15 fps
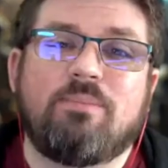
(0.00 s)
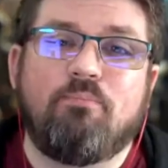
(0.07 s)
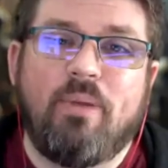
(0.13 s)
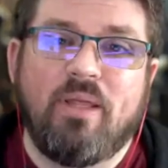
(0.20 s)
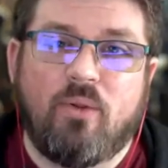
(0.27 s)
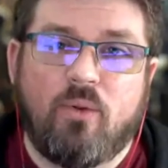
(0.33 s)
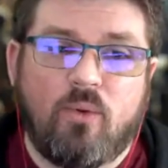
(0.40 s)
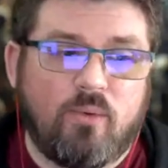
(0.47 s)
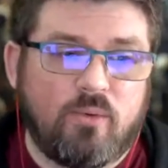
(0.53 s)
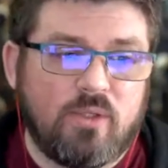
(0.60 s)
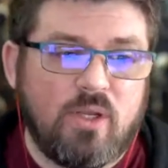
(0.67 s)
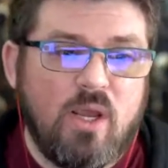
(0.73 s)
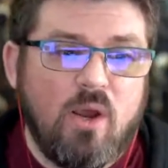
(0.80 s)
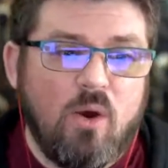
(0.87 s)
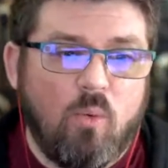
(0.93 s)
us
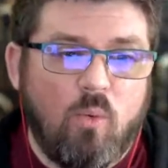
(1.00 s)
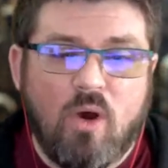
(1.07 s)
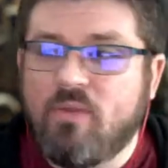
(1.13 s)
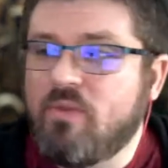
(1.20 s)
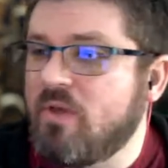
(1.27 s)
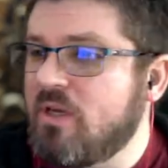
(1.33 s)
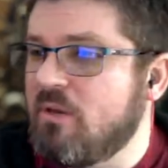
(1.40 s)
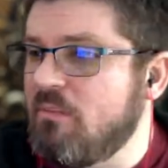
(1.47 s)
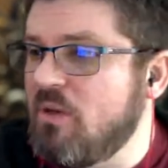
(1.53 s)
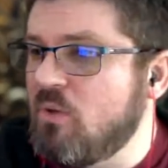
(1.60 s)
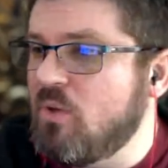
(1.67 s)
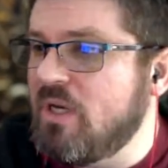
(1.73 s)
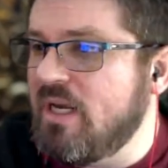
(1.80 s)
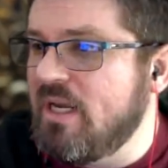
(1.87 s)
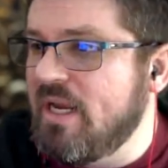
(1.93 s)
build what the
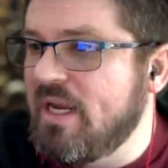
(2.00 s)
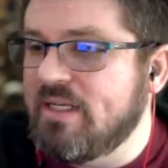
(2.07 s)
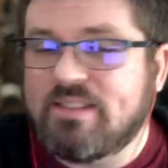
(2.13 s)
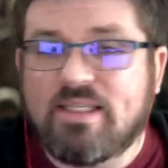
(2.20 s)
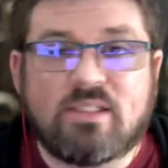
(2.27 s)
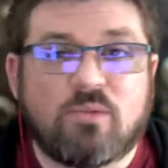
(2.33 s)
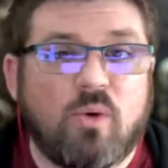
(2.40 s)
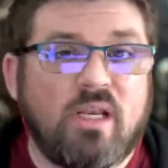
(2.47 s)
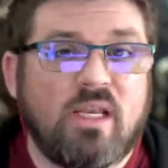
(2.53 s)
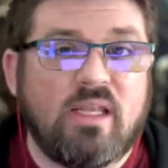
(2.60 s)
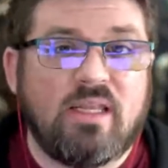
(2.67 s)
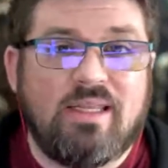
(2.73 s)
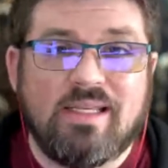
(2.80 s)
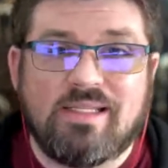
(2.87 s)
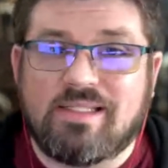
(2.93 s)
community needs. That's what
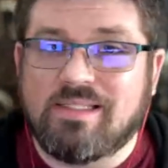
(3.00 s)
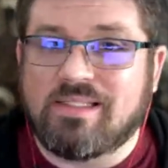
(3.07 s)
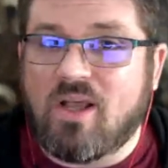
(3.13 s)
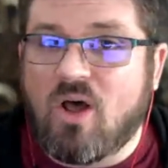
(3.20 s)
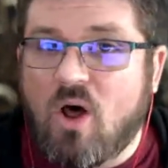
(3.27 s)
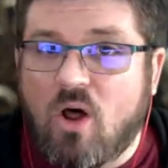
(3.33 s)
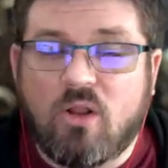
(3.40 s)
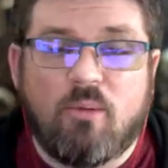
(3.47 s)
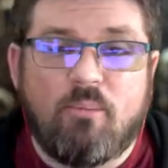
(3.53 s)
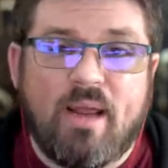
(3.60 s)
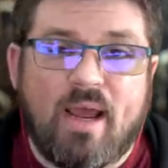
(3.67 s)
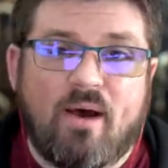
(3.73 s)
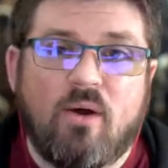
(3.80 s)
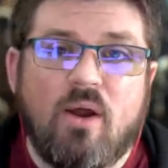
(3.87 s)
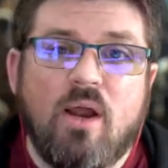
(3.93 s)
this is all
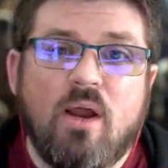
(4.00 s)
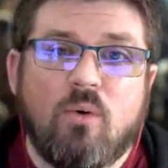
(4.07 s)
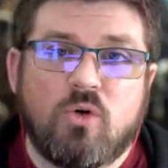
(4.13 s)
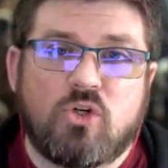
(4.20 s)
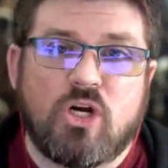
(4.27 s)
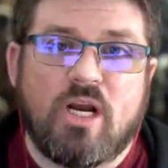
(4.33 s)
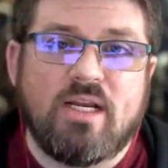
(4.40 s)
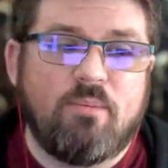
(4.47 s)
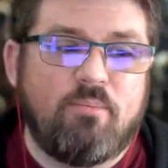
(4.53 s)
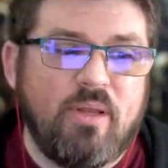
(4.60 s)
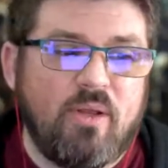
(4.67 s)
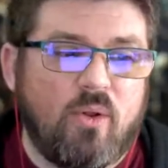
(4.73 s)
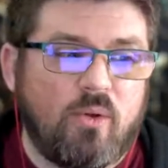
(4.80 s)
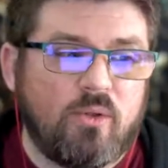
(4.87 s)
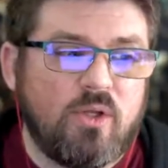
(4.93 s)
about. We're trying to
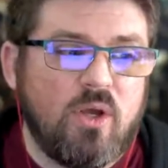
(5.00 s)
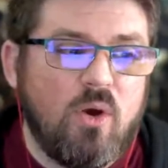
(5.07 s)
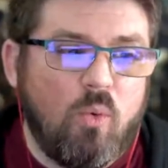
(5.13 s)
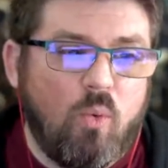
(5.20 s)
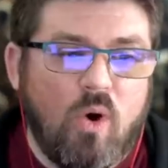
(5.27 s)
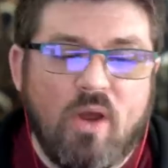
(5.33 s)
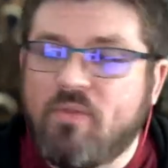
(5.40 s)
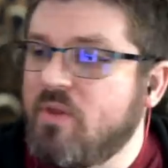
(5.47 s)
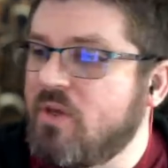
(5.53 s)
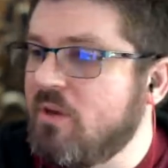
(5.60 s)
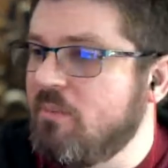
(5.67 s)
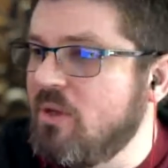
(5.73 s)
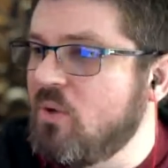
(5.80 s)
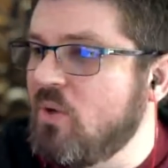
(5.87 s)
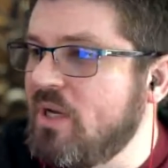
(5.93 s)
build what the
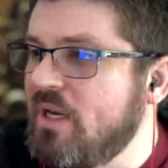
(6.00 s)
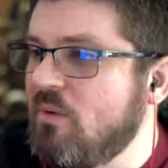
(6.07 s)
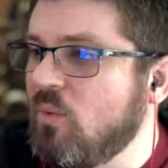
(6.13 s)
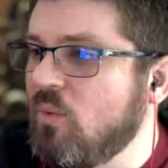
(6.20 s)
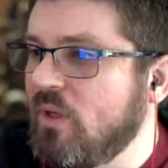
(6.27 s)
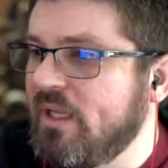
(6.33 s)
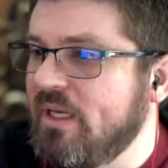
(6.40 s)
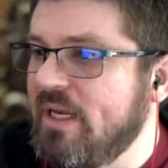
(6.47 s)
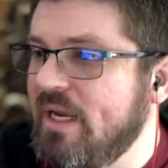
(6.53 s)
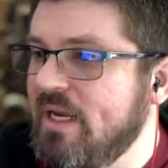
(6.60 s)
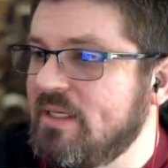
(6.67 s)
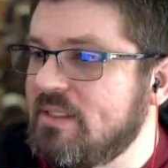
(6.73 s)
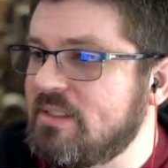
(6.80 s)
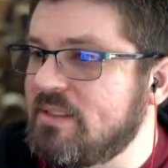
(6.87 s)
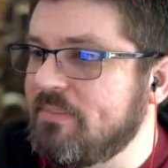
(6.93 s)
community really
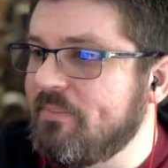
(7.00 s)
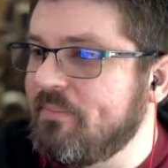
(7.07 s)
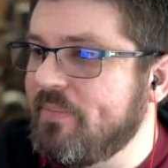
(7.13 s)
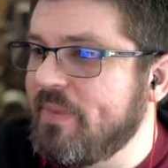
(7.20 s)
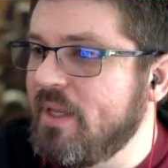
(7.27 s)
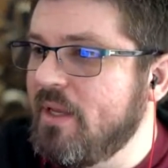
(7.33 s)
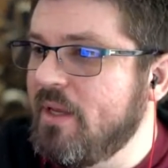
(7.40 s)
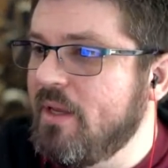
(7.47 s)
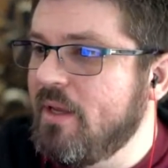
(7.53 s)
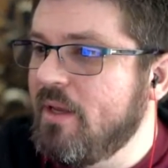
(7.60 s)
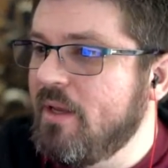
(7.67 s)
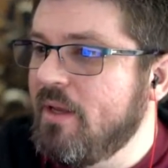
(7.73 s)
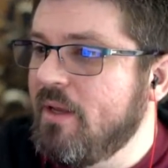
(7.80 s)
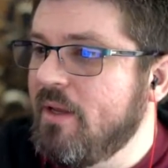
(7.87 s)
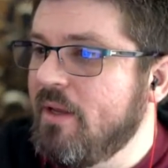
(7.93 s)
needs.
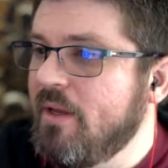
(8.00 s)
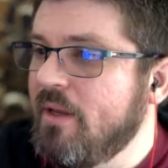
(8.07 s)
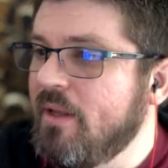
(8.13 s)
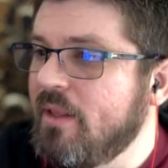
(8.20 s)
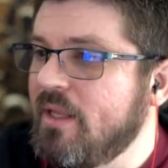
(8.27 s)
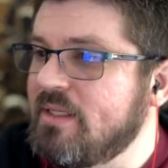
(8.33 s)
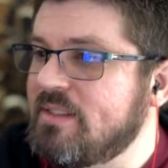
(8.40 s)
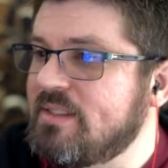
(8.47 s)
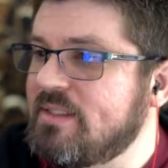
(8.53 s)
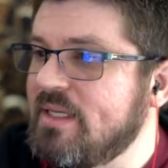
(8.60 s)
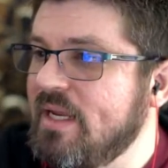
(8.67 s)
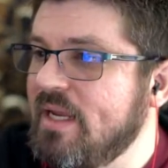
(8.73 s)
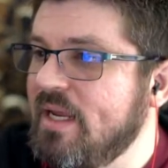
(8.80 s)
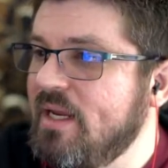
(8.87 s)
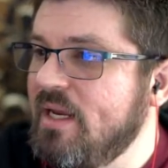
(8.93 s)
Let's
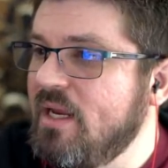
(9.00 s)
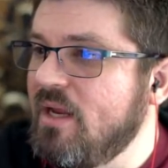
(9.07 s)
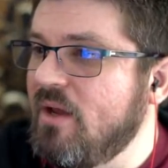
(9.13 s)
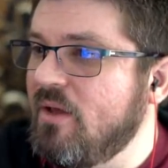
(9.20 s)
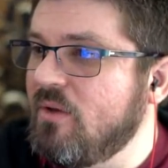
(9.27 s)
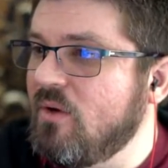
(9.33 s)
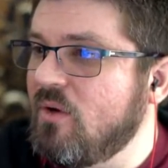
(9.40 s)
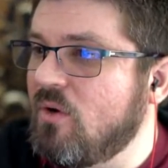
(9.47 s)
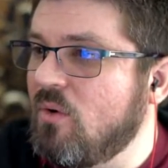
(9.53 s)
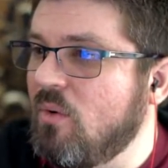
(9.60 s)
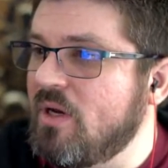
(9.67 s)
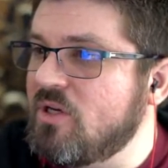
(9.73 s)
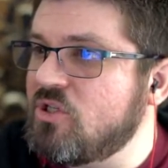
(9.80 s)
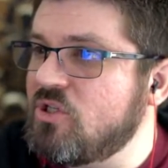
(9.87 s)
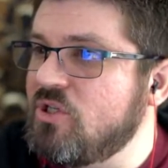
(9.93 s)
see, any other
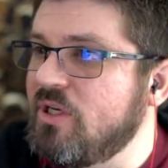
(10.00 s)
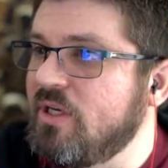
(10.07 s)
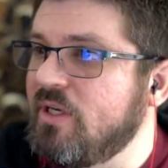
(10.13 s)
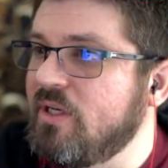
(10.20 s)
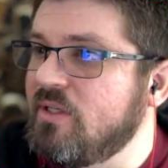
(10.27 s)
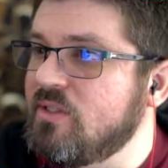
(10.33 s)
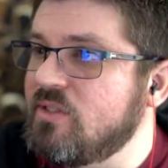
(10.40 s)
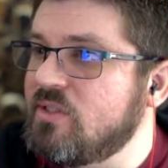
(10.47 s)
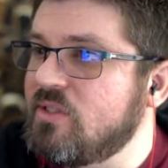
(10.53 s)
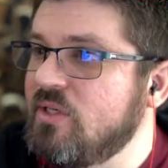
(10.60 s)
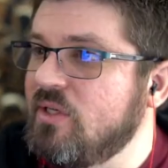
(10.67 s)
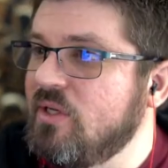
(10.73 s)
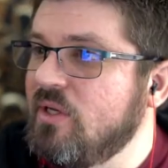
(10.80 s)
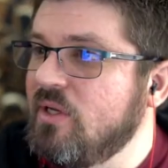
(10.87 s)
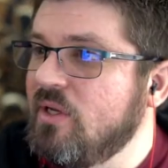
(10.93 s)

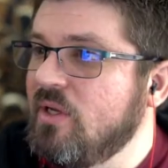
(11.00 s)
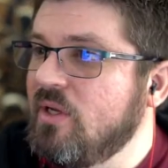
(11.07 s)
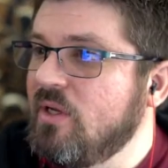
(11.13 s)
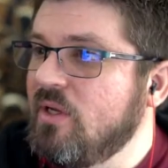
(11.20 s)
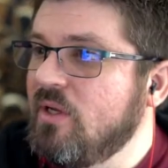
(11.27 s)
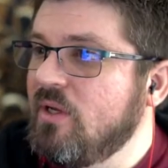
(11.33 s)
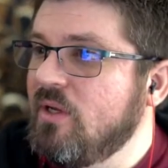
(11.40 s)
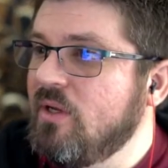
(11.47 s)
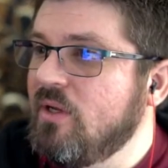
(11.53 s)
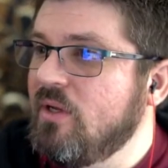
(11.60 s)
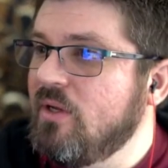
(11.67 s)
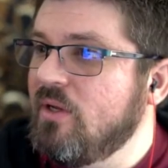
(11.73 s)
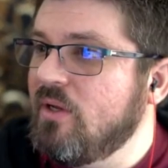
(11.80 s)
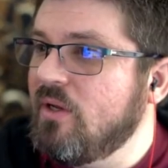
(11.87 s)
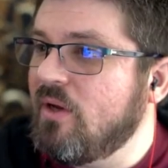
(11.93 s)
questions?
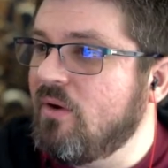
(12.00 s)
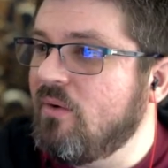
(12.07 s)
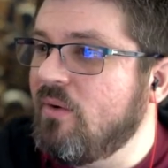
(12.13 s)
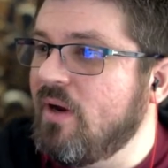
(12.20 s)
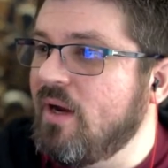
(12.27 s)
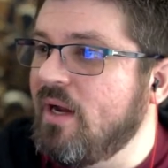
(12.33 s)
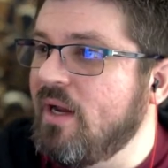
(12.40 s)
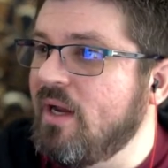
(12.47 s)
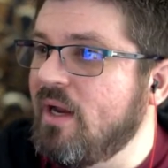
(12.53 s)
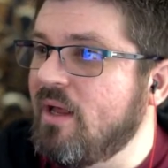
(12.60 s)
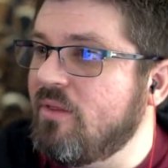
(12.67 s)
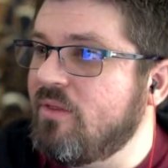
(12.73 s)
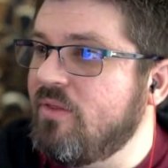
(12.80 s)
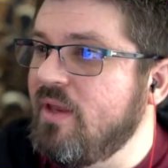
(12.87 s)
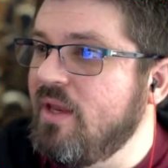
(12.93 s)
All right,
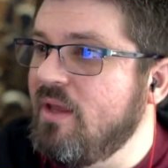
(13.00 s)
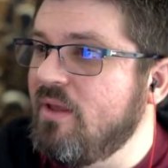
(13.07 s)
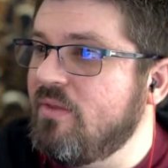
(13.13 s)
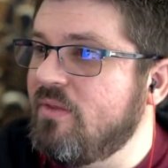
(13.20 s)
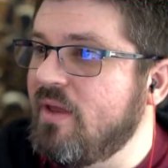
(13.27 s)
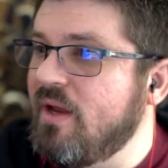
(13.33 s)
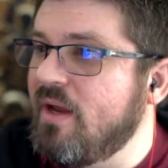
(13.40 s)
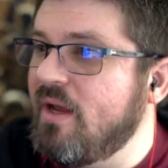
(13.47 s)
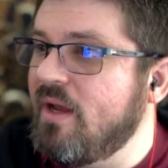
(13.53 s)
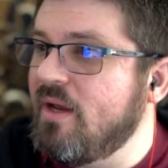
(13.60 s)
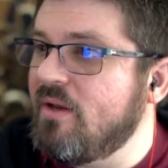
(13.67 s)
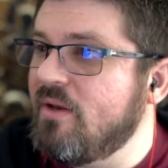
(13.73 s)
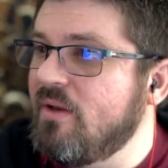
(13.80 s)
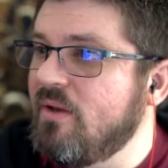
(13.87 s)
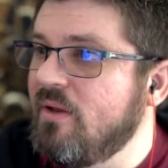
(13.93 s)
I think
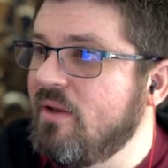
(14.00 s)
that